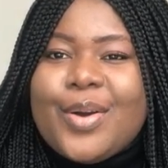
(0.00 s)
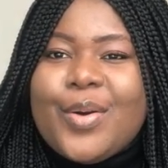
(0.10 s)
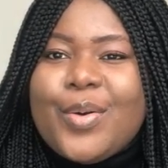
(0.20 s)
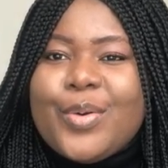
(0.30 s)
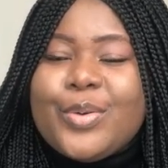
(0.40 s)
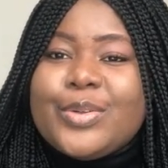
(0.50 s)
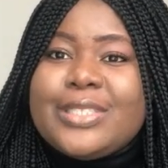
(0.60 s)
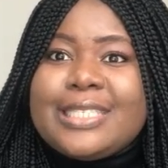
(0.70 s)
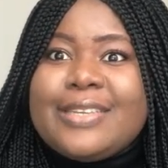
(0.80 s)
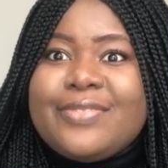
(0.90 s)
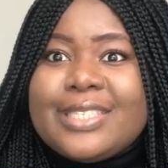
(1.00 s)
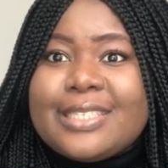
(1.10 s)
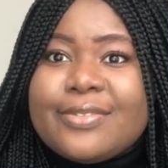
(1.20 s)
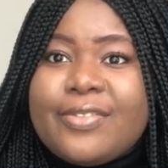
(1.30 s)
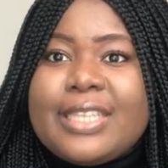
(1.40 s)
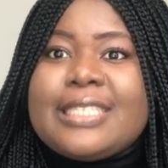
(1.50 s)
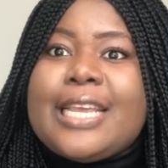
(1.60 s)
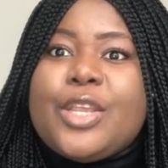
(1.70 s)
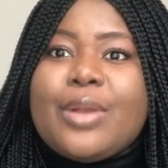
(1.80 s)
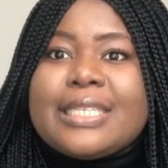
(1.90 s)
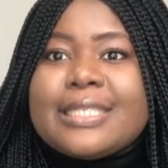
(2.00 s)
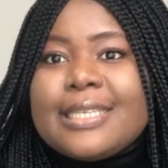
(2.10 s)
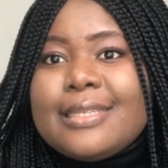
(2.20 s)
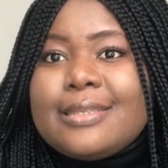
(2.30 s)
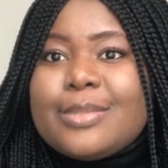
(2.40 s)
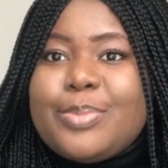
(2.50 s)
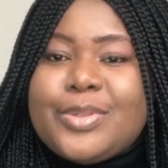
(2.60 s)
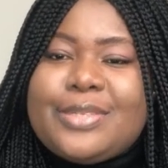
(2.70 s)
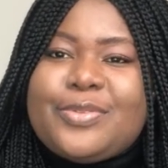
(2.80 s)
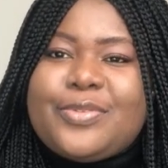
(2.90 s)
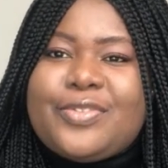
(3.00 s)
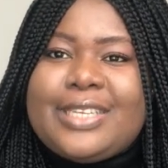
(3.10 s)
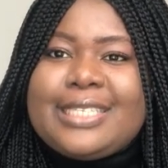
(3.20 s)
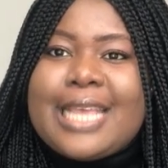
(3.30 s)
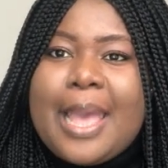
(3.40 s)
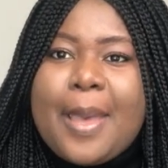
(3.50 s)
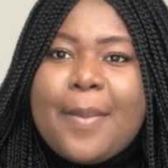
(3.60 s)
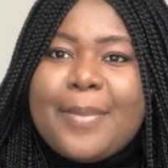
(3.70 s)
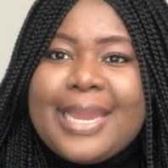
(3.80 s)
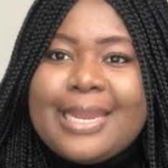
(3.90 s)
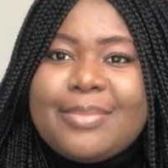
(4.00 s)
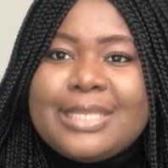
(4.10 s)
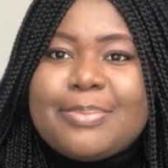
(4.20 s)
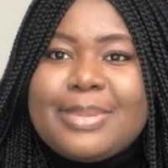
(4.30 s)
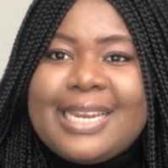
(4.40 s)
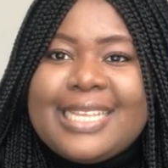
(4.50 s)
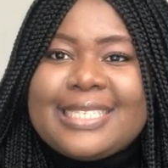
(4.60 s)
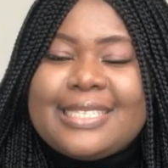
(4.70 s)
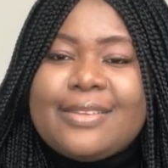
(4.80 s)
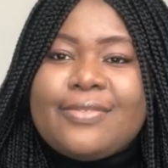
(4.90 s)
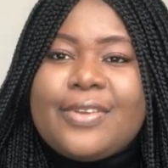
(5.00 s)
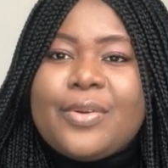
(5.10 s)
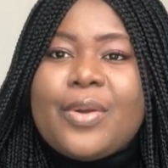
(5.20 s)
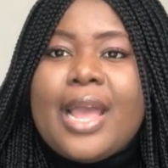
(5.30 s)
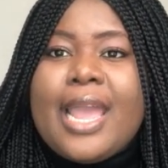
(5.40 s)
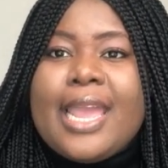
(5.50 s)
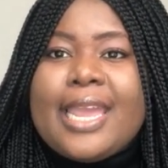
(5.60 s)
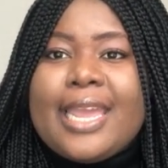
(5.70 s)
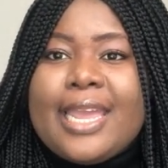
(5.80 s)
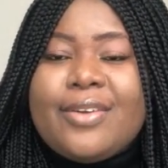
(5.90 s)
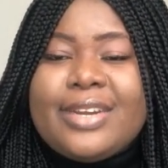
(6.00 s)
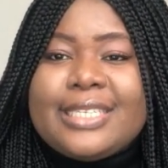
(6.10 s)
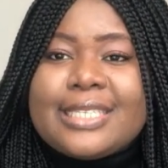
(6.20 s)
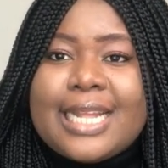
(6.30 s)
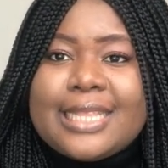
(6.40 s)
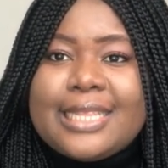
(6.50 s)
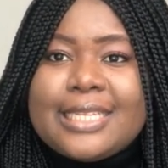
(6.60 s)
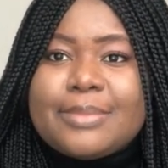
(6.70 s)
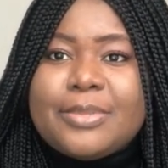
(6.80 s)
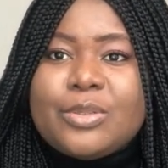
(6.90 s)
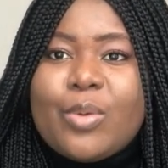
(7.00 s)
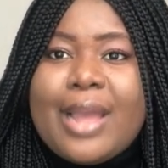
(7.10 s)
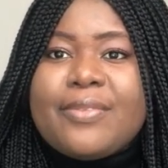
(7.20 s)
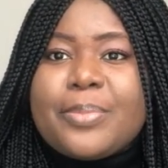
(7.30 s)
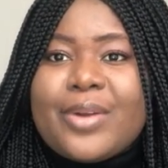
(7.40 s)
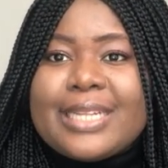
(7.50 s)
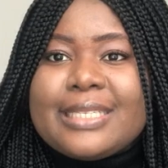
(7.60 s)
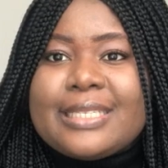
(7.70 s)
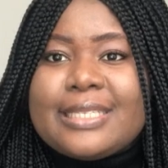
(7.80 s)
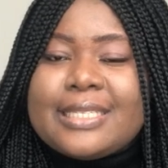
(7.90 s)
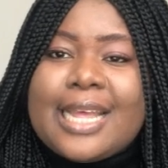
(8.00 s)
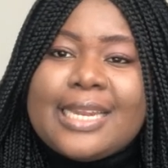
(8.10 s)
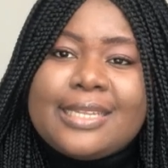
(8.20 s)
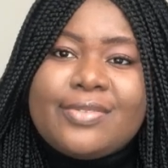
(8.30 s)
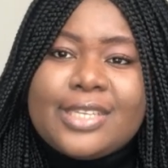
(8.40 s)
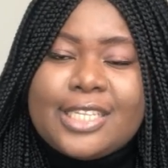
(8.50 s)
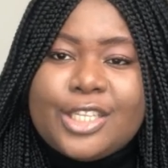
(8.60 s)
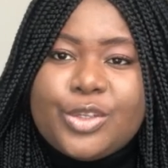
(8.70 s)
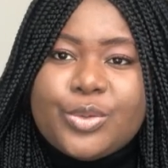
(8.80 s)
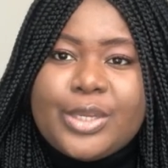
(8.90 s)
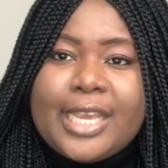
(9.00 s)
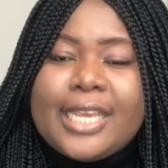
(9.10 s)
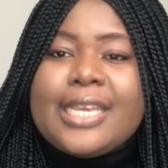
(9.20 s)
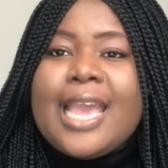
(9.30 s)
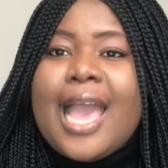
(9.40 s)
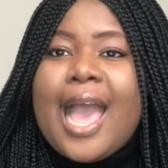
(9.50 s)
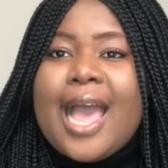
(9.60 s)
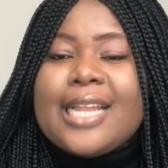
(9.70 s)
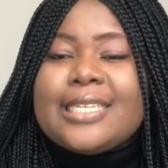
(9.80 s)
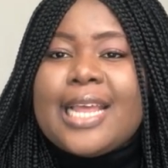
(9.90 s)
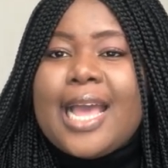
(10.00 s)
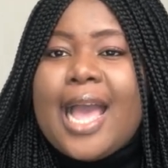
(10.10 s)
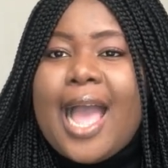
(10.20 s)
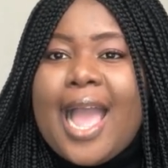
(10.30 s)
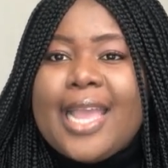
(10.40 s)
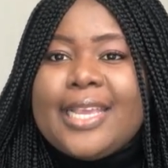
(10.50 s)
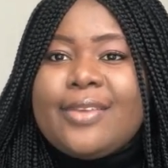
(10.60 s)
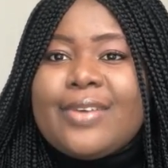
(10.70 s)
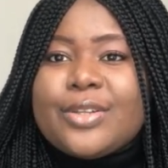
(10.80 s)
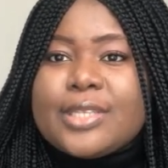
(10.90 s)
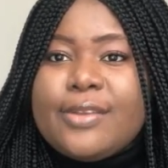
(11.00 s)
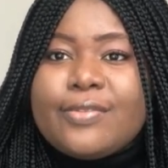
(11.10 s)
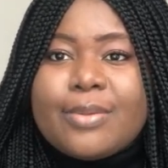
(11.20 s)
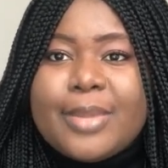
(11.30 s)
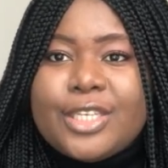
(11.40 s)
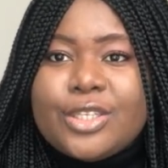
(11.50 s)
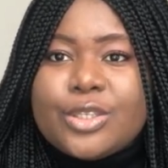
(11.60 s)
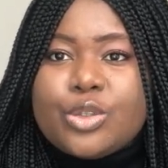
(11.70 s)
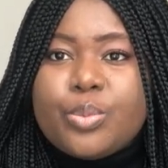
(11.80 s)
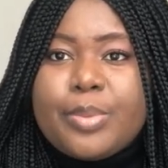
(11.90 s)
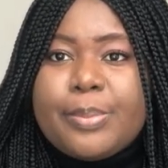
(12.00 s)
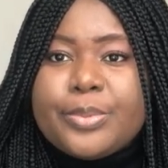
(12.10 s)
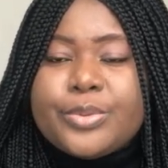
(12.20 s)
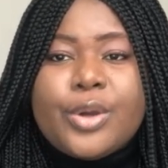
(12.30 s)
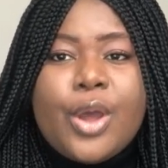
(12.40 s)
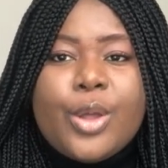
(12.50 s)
or if this is the first time you are seeing this beautiful face, my name is Blessing Ifeanyiwa, a registered nurse midwife practicing and living in the UK, and I give out informations to people